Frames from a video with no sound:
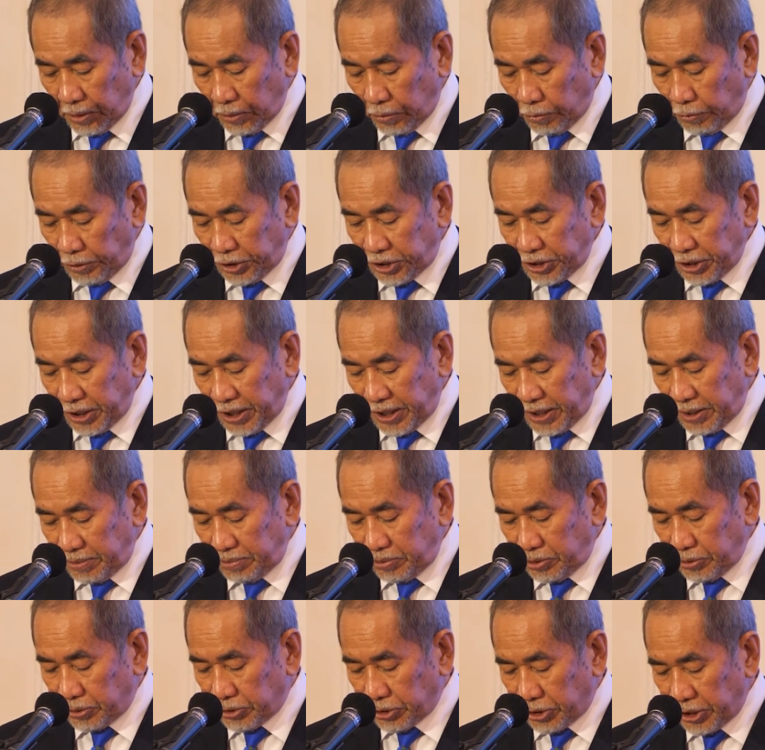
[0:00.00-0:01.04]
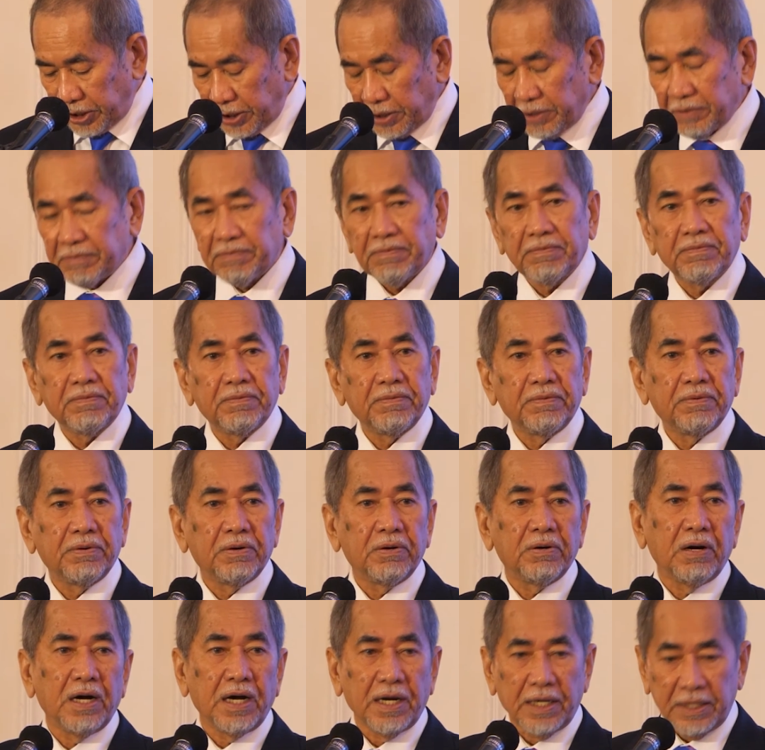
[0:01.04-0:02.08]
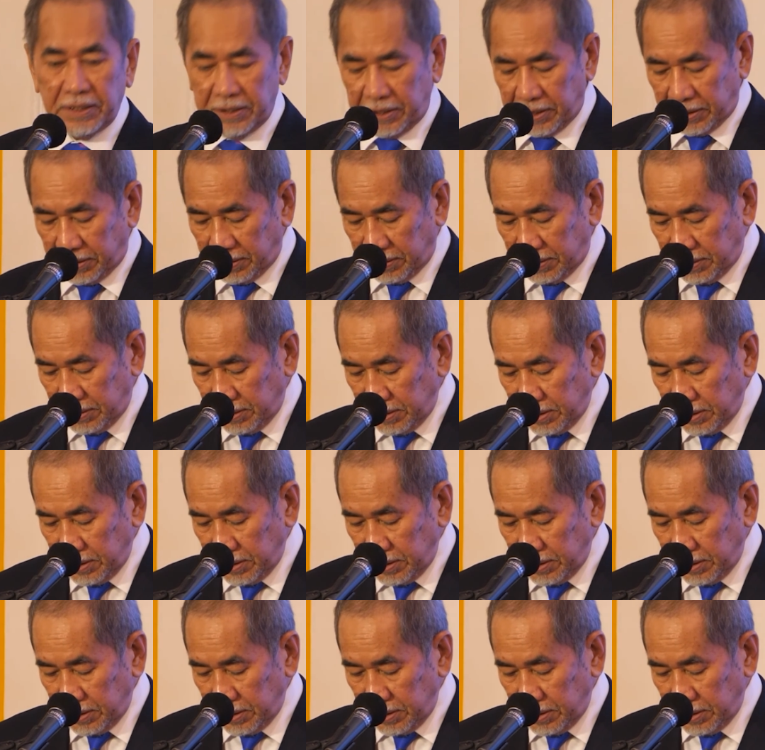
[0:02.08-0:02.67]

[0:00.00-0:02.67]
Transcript: which aim to train 400